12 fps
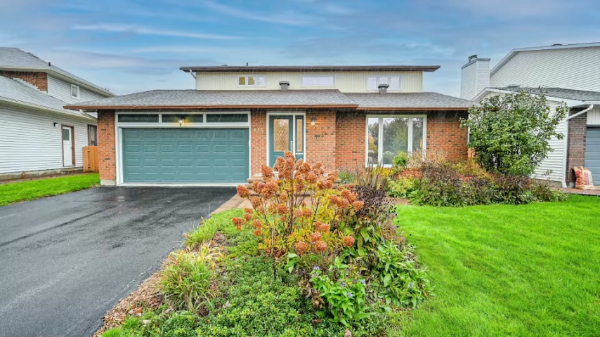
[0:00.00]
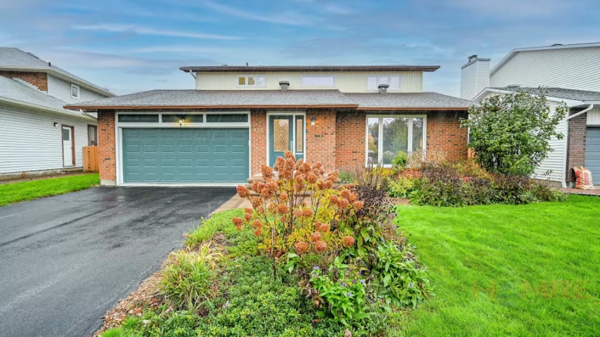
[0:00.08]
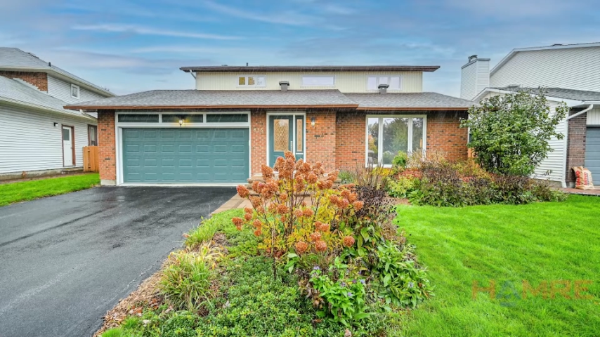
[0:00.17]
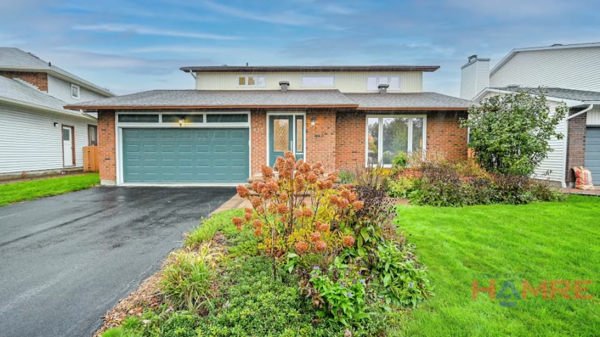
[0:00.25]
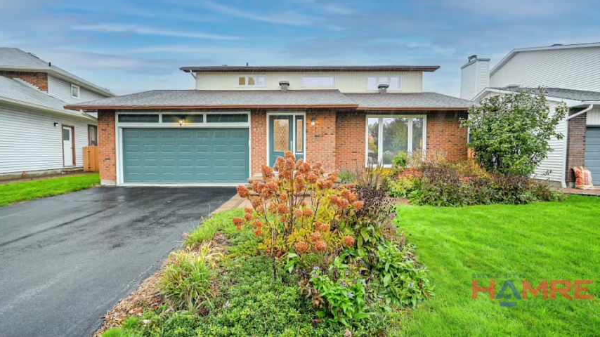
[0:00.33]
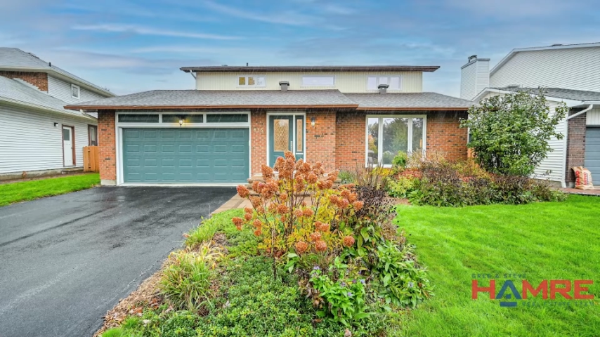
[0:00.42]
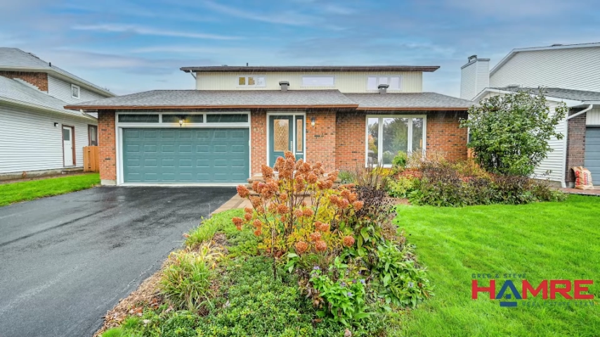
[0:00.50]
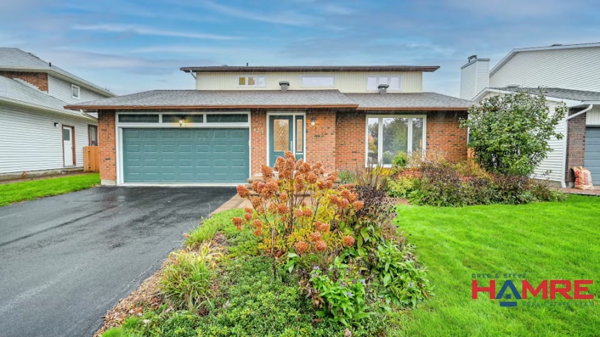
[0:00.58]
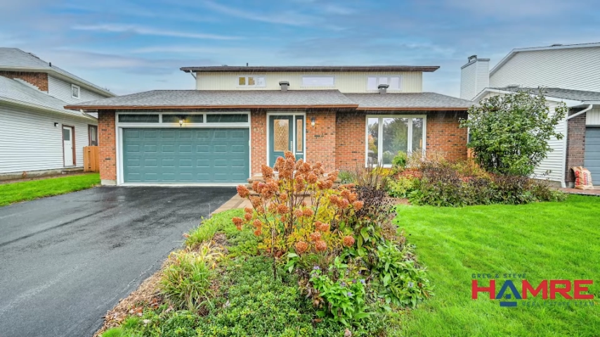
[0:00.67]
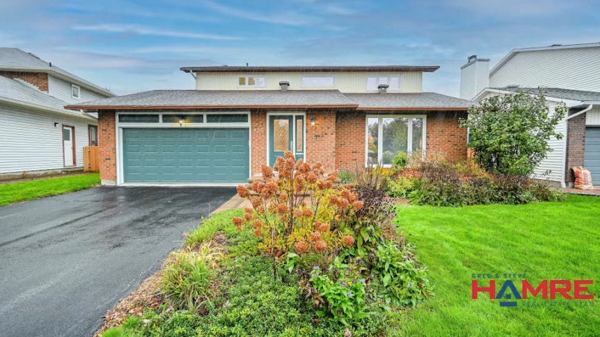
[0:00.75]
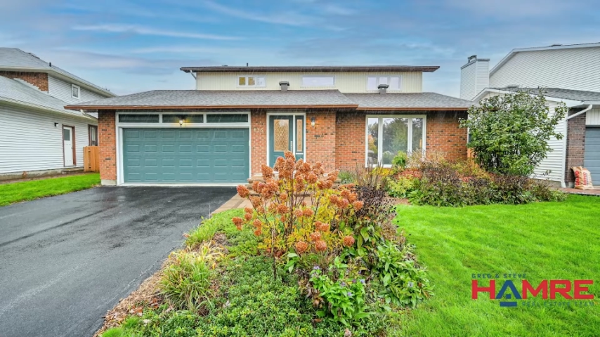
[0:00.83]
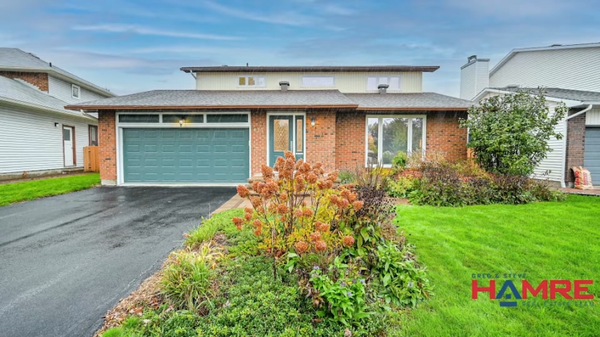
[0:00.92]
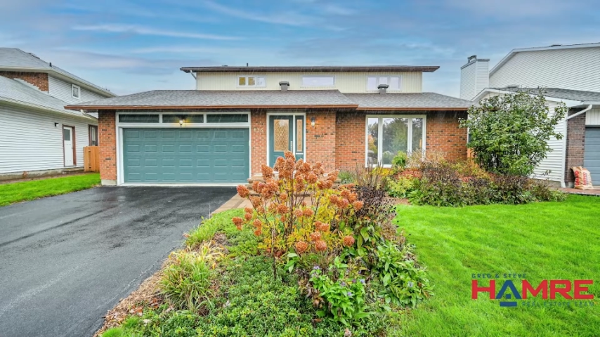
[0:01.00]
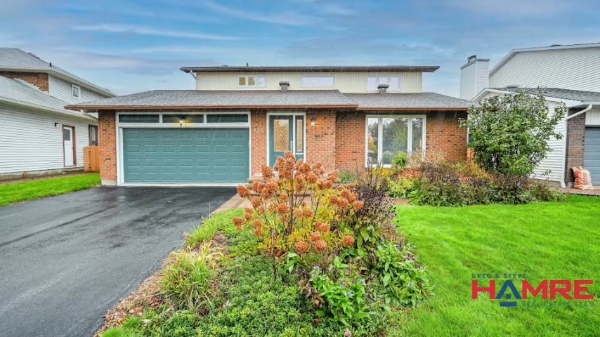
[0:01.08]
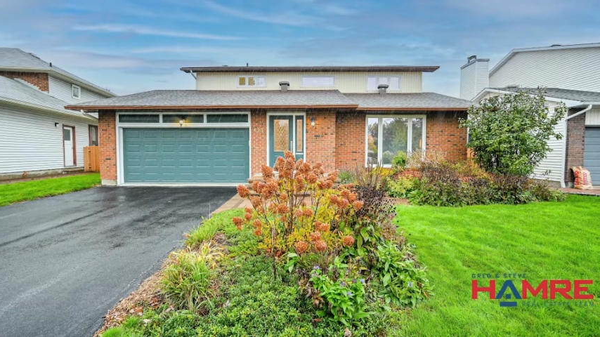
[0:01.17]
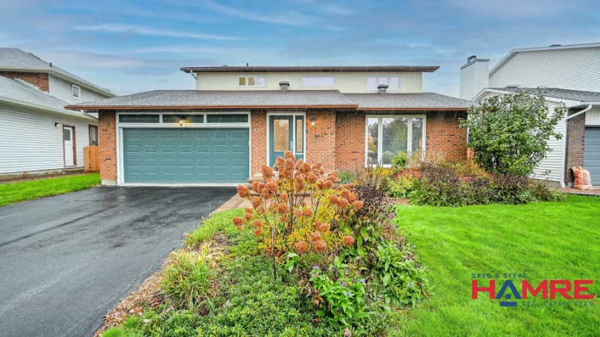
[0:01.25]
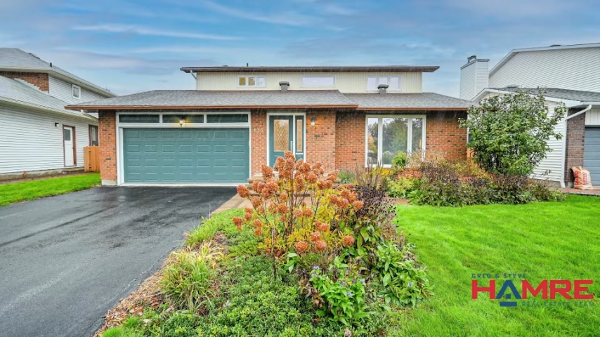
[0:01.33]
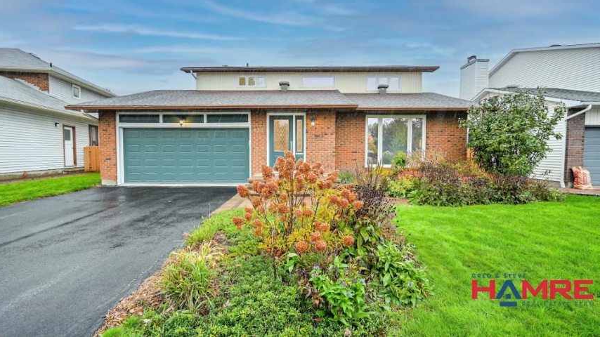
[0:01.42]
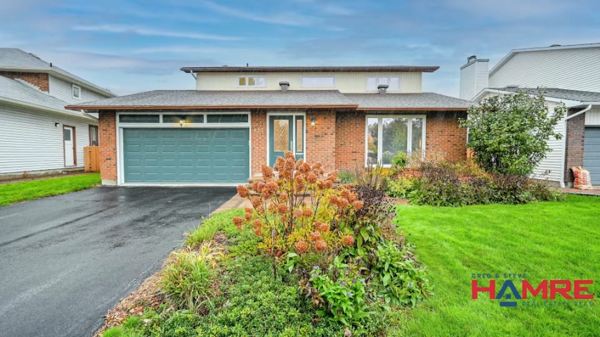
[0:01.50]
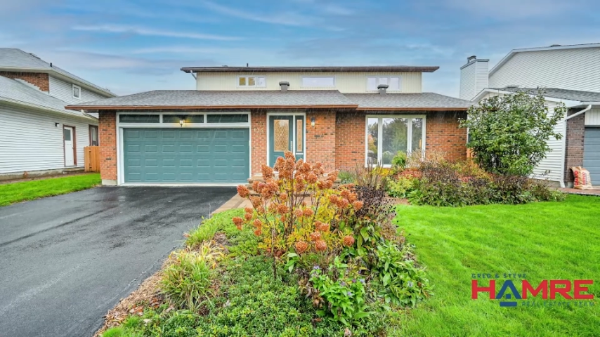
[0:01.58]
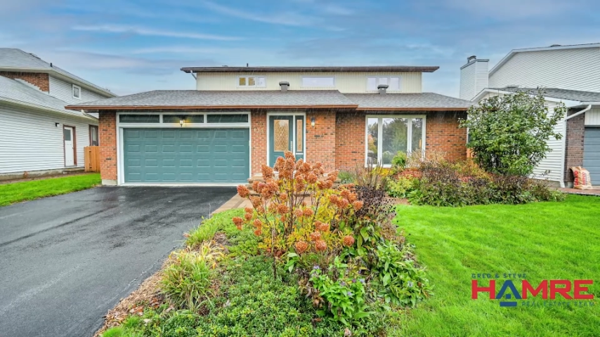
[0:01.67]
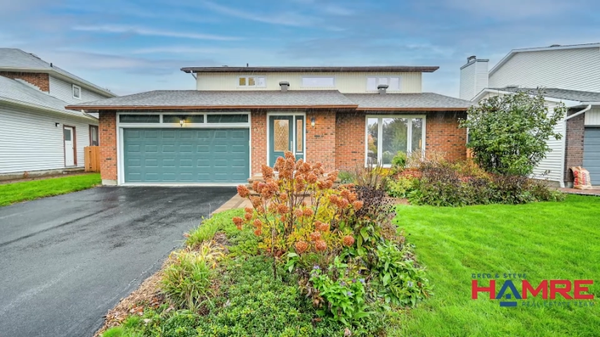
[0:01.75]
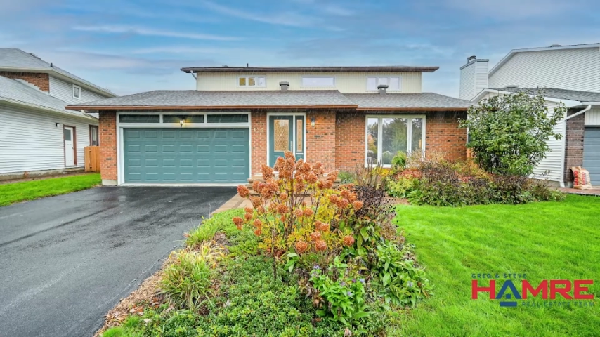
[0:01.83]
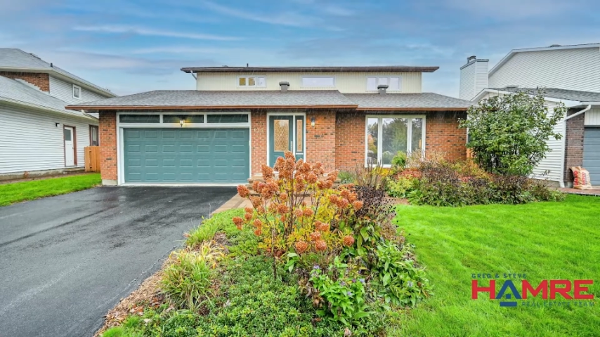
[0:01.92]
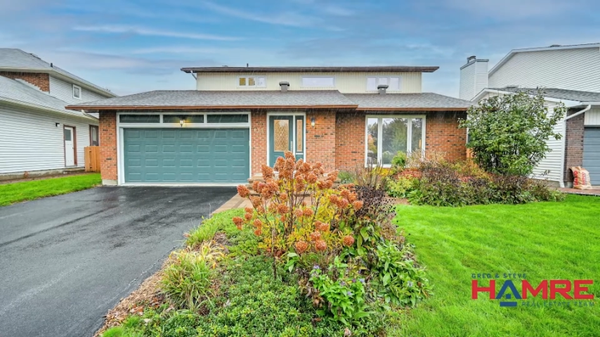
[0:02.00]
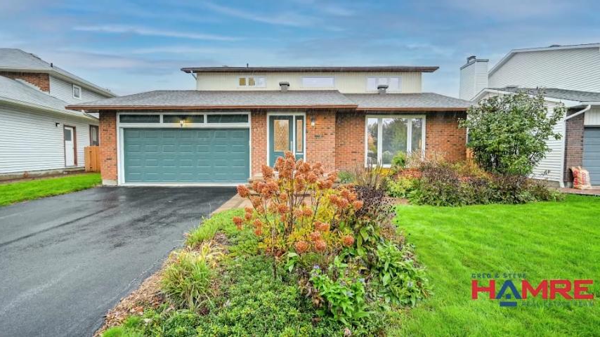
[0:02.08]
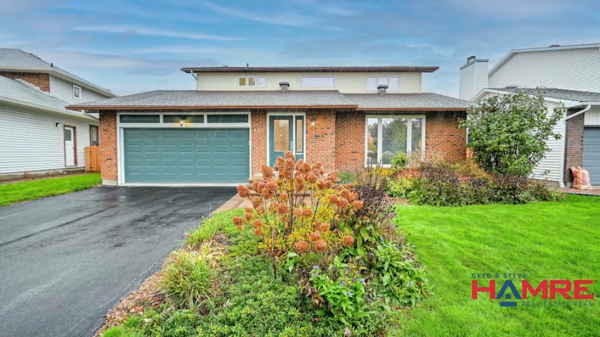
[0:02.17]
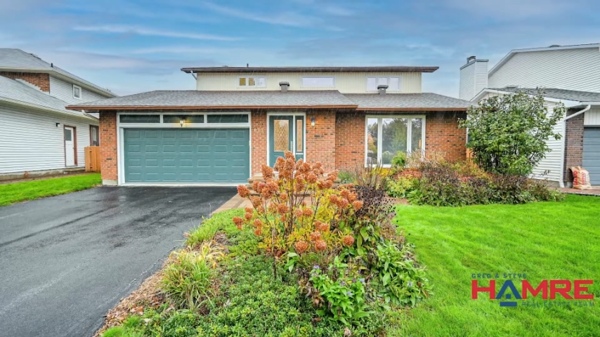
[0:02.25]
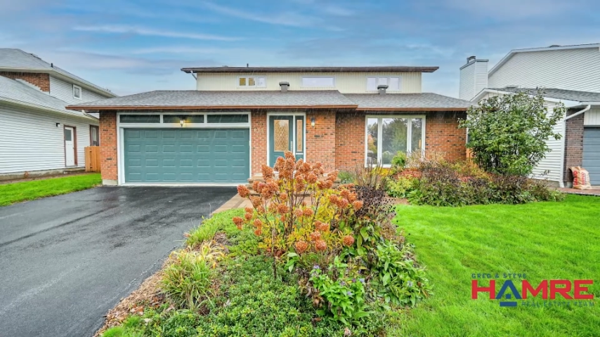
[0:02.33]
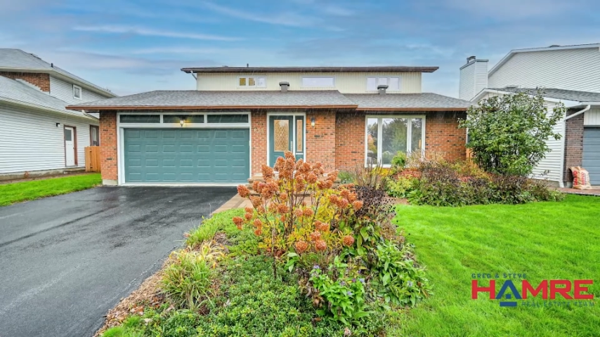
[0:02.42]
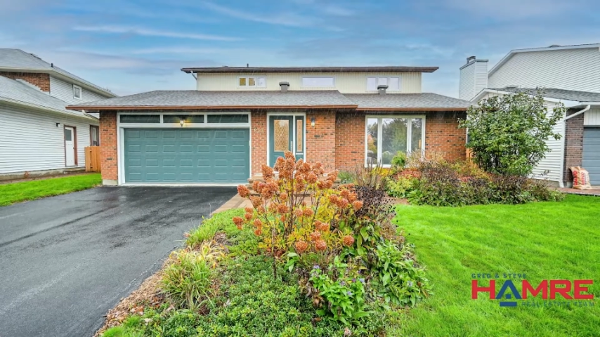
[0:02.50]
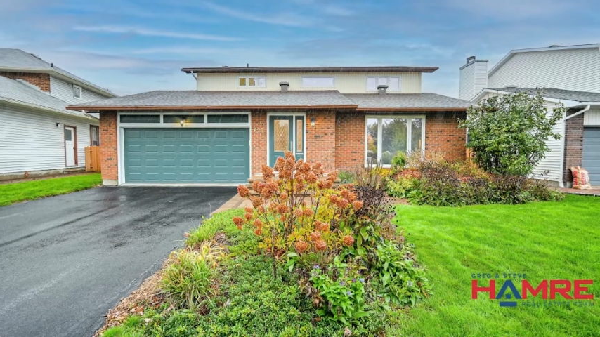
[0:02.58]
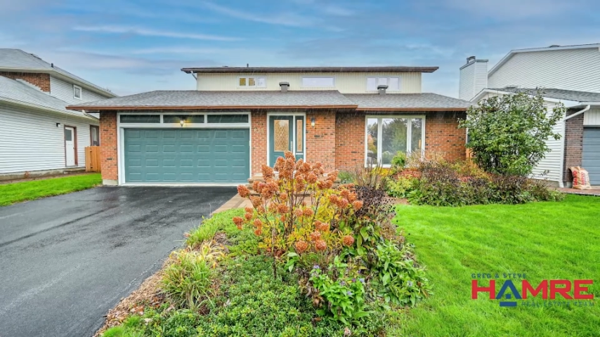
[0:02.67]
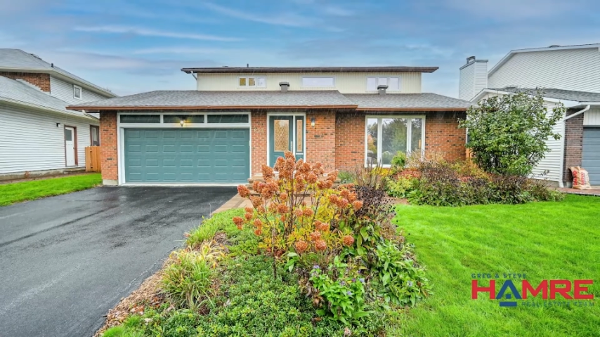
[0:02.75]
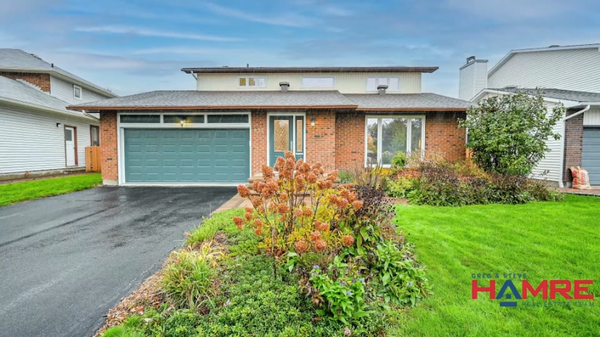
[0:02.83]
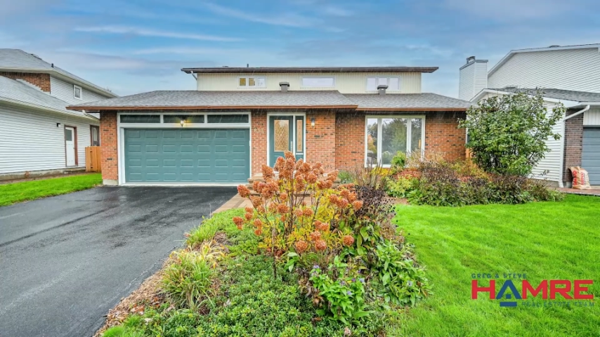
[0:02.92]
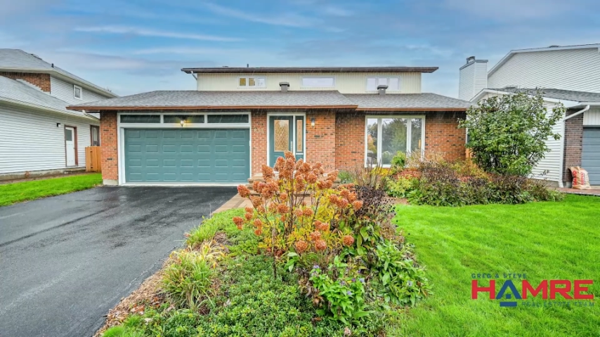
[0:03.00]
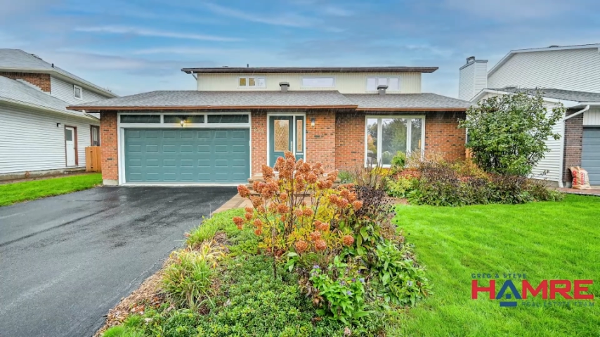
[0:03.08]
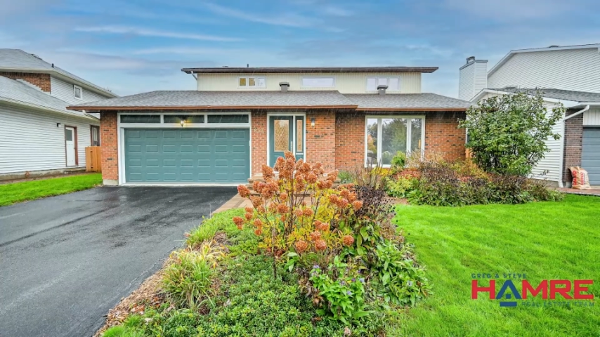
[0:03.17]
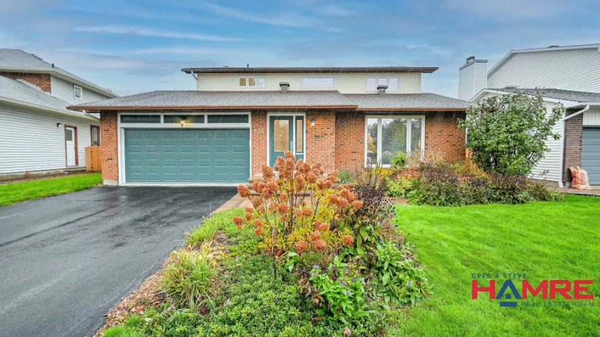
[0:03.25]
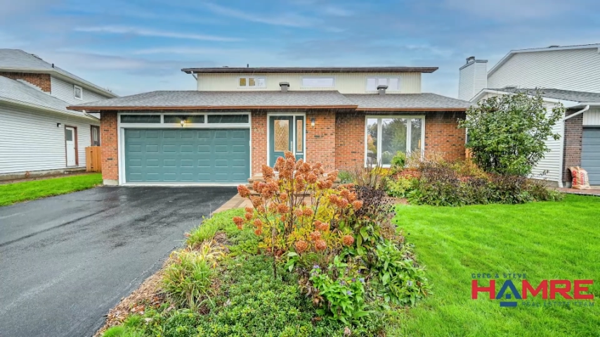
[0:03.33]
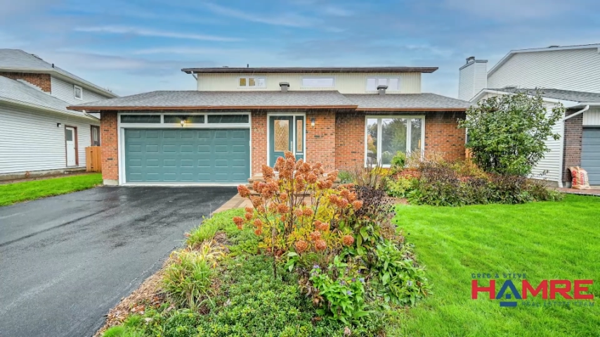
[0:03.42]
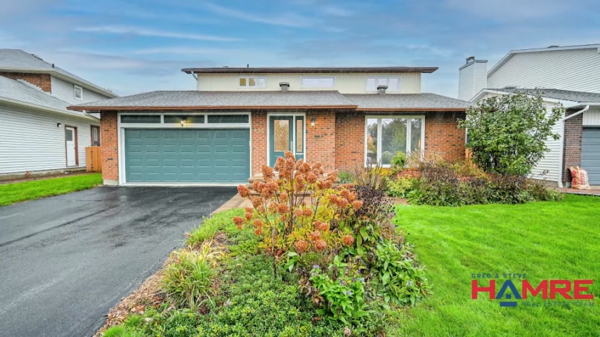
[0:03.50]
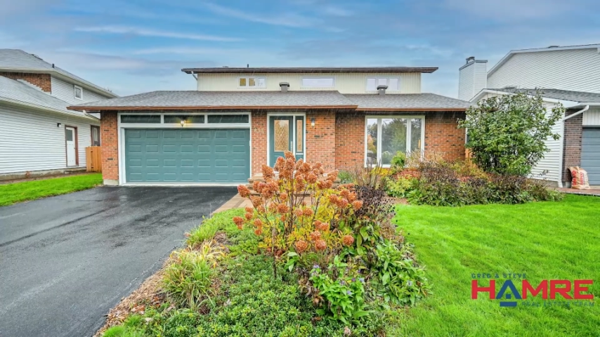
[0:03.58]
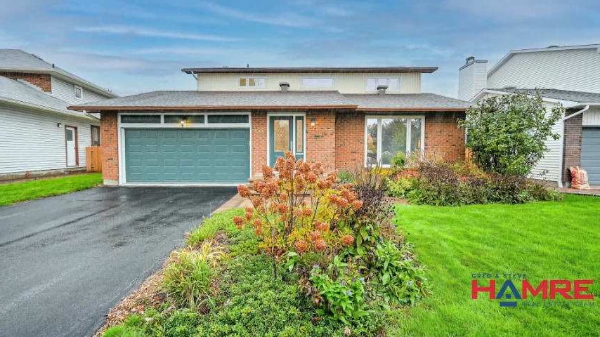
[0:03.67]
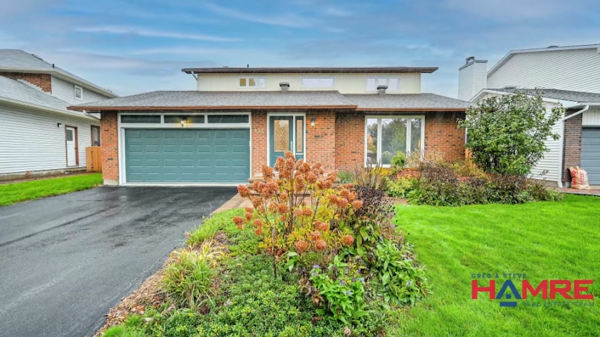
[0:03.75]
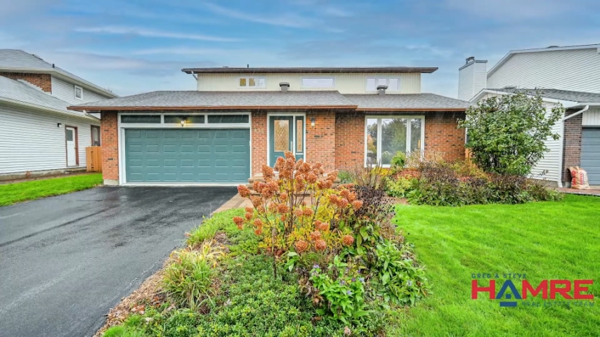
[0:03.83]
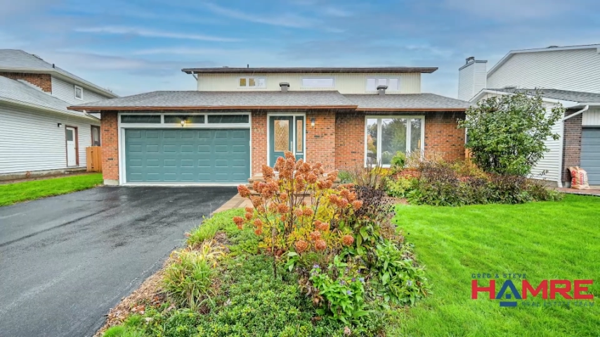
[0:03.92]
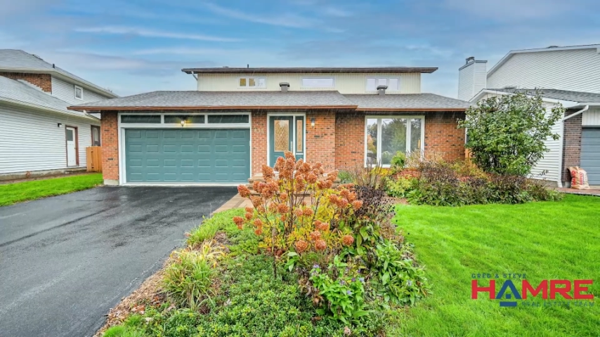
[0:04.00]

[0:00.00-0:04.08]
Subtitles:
(no speaker visible)